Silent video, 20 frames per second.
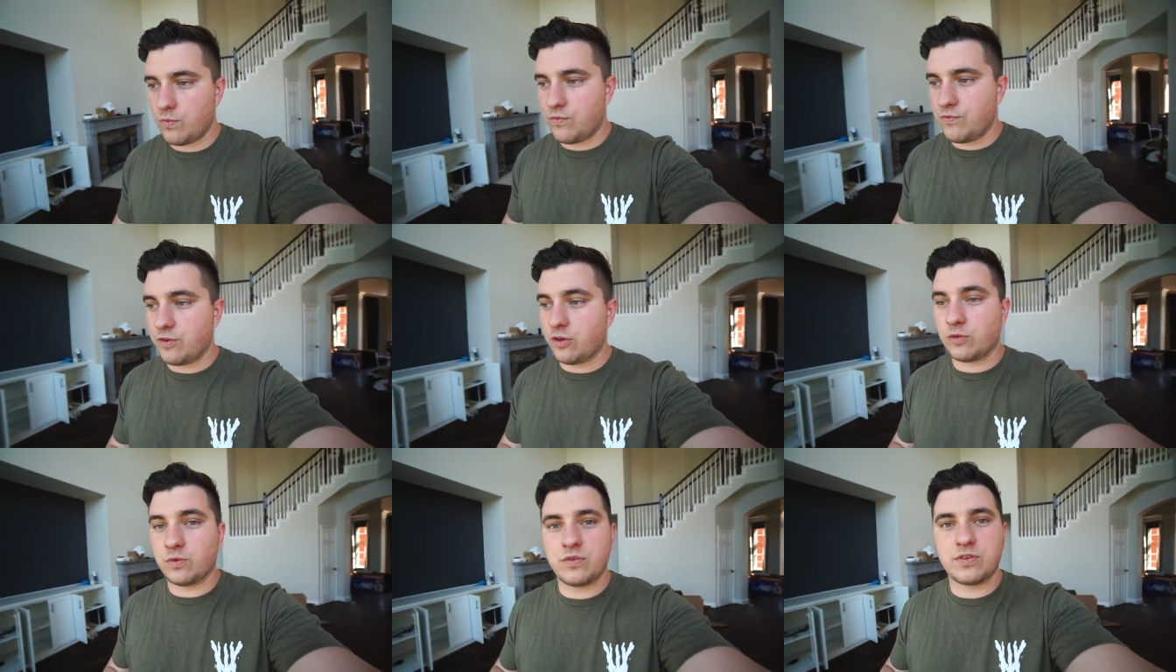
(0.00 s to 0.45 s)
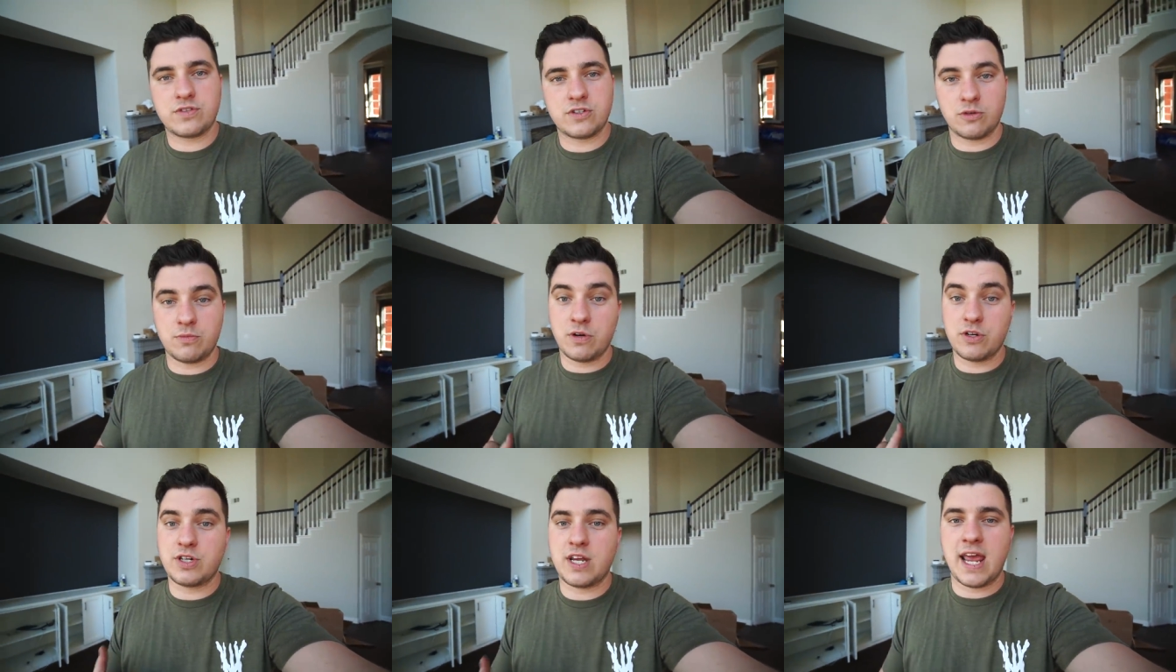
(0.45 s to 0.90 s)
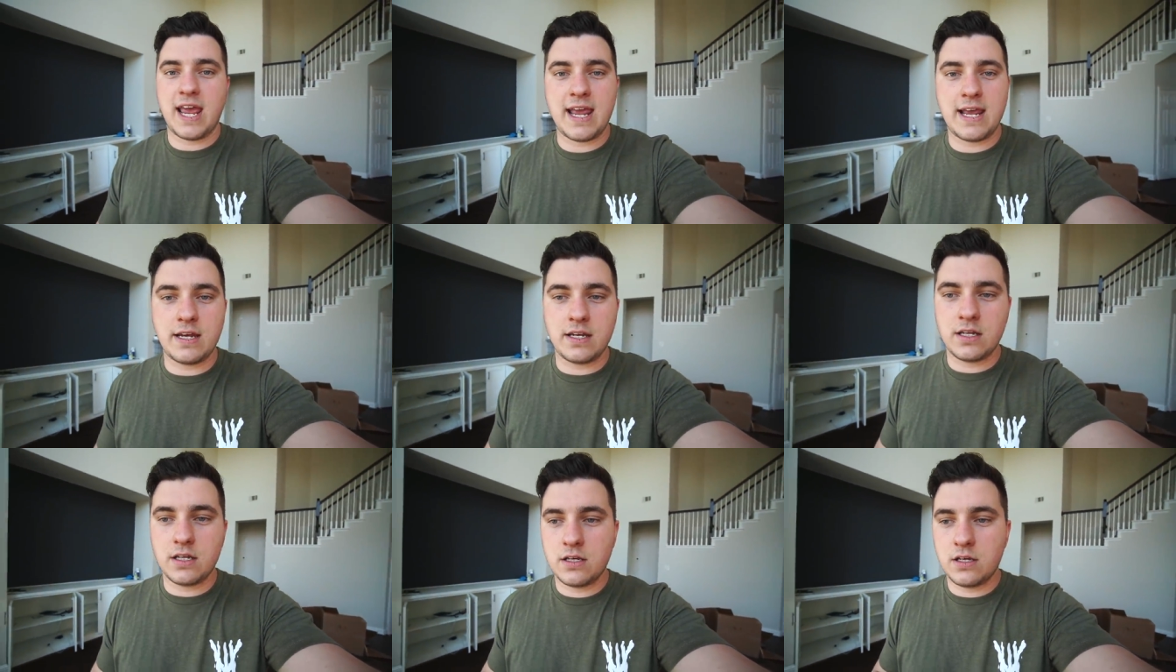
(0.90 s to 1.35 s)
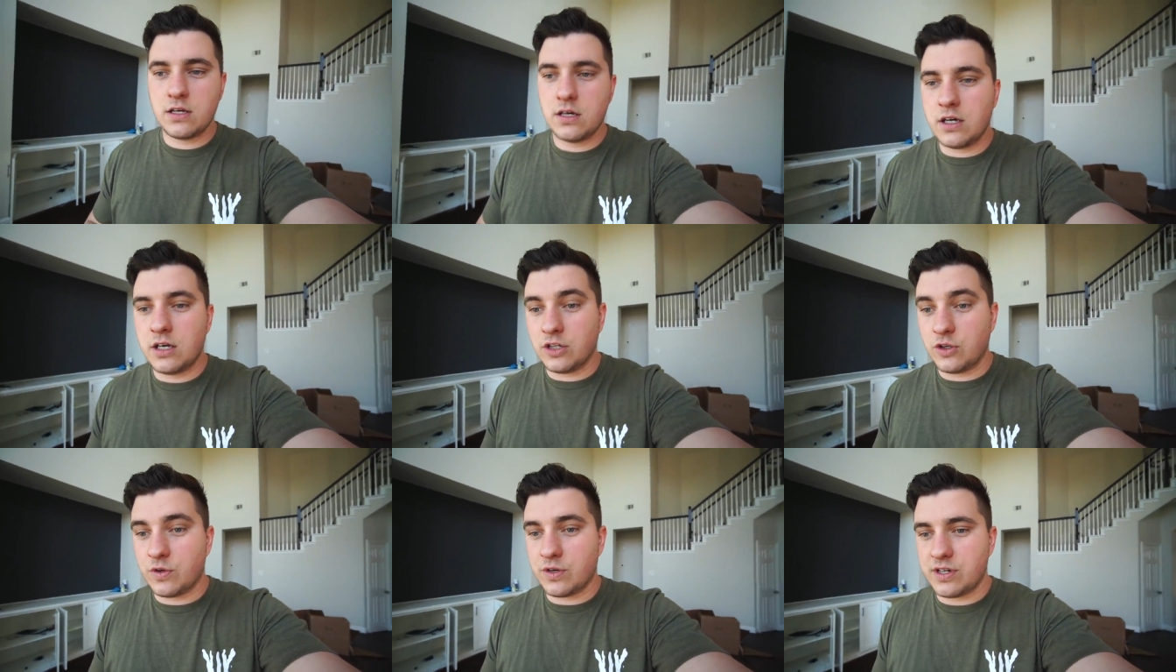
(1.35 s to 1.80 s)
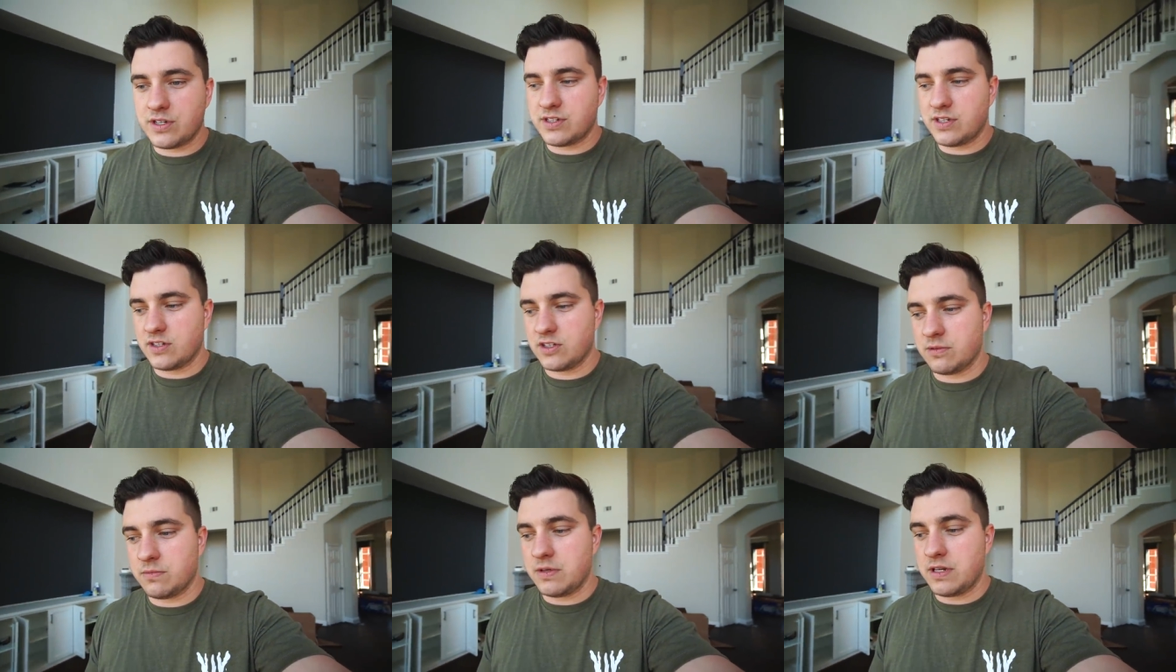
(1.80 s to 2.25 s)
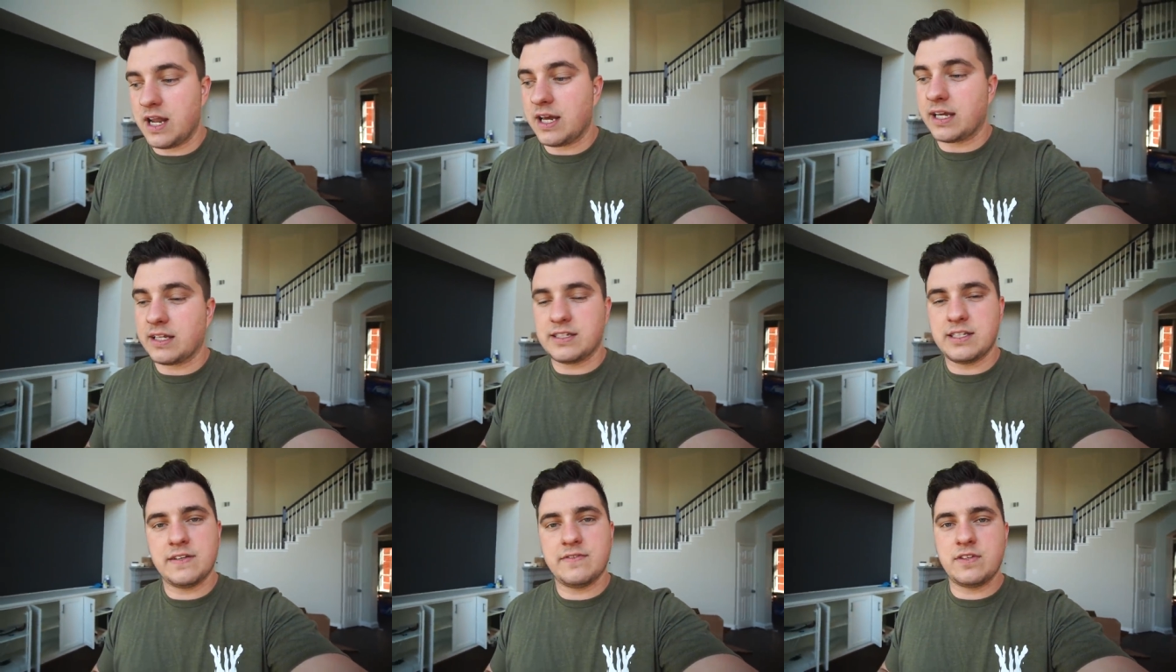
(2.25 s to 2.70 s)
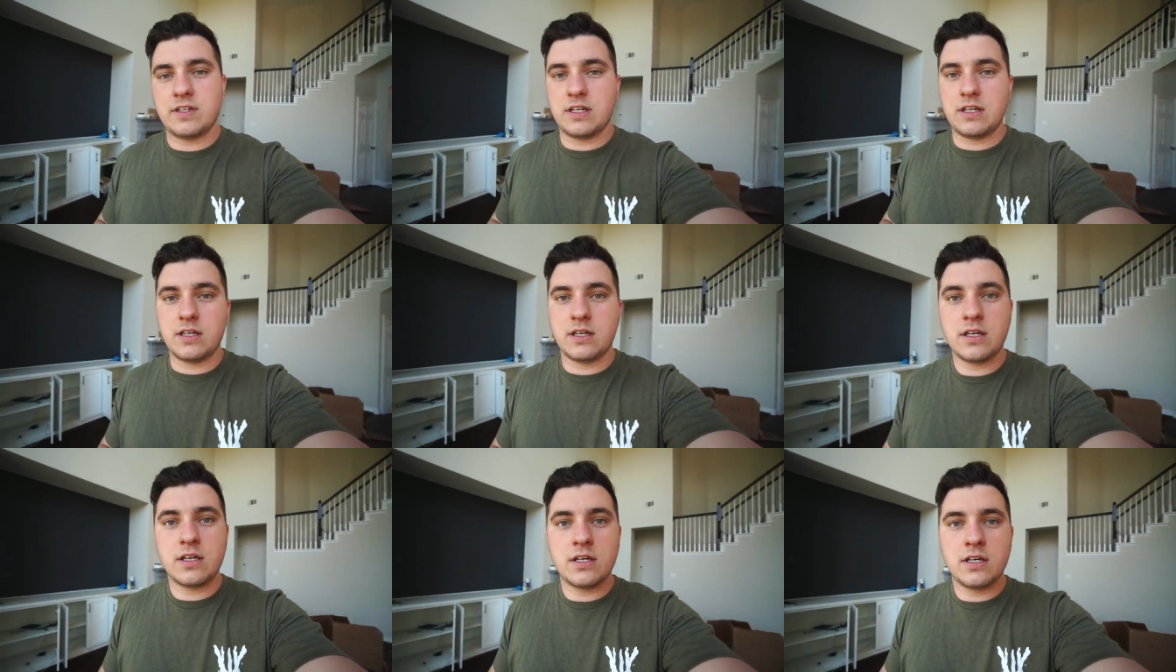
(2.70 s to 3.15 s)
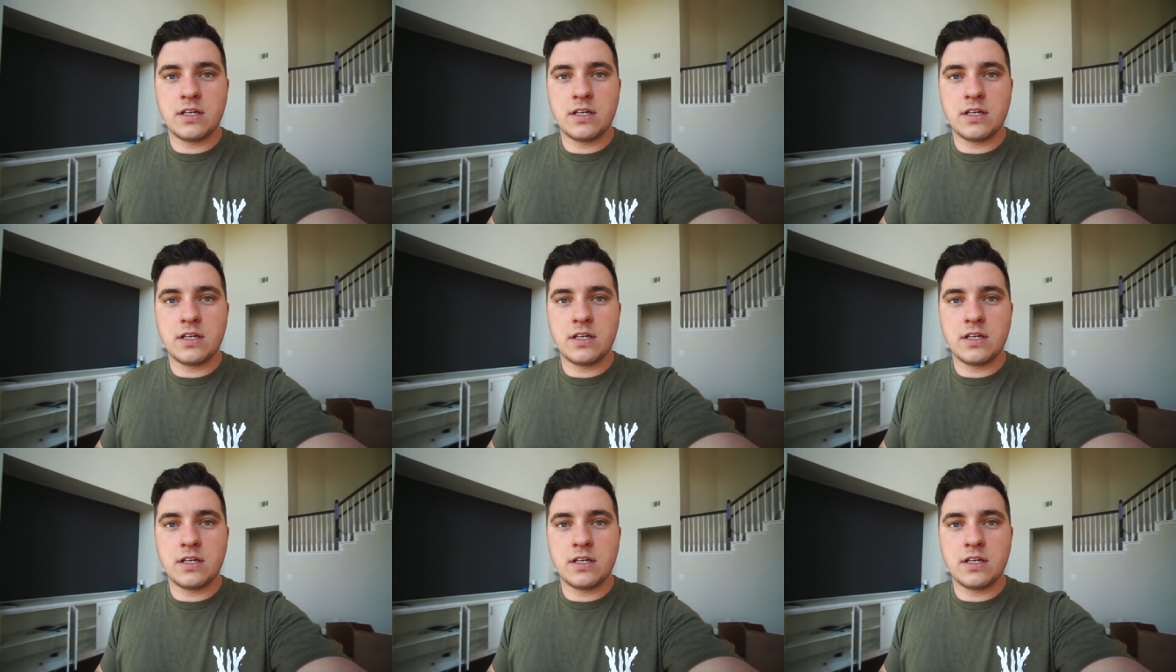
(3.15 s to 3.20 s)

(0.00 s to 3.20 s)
filled with so much hate and criticism and negativity,